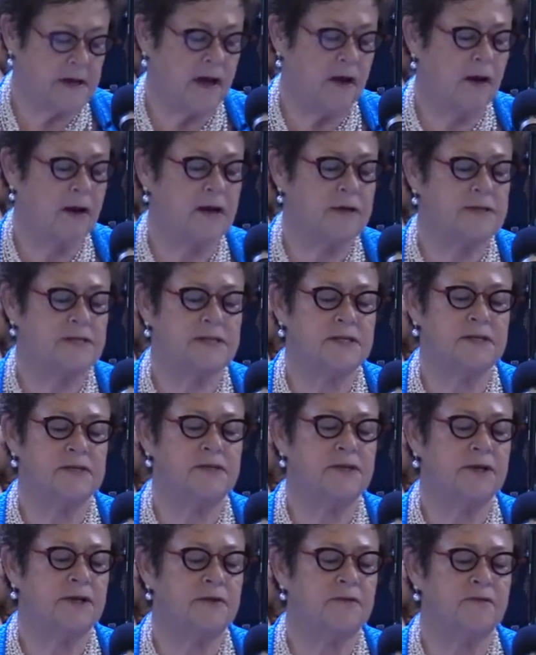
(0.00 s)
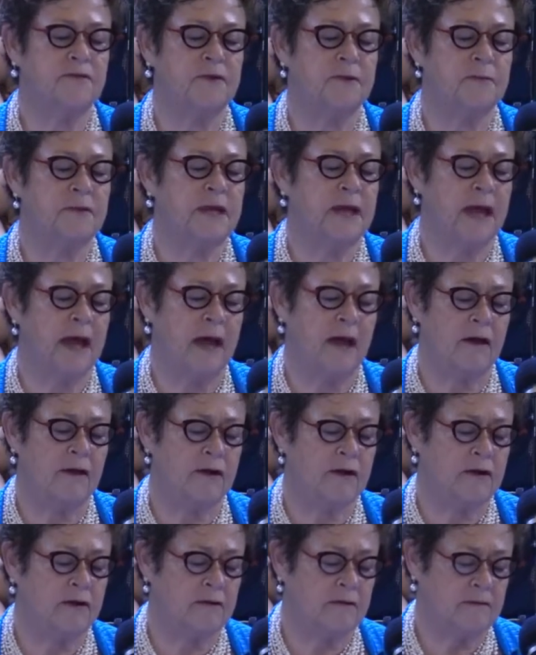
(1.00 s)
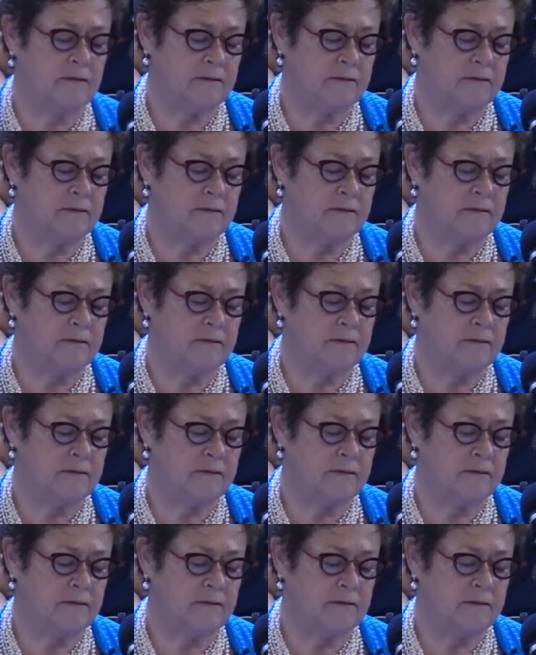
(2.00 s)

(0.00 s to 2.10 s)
ours to turn from the outer,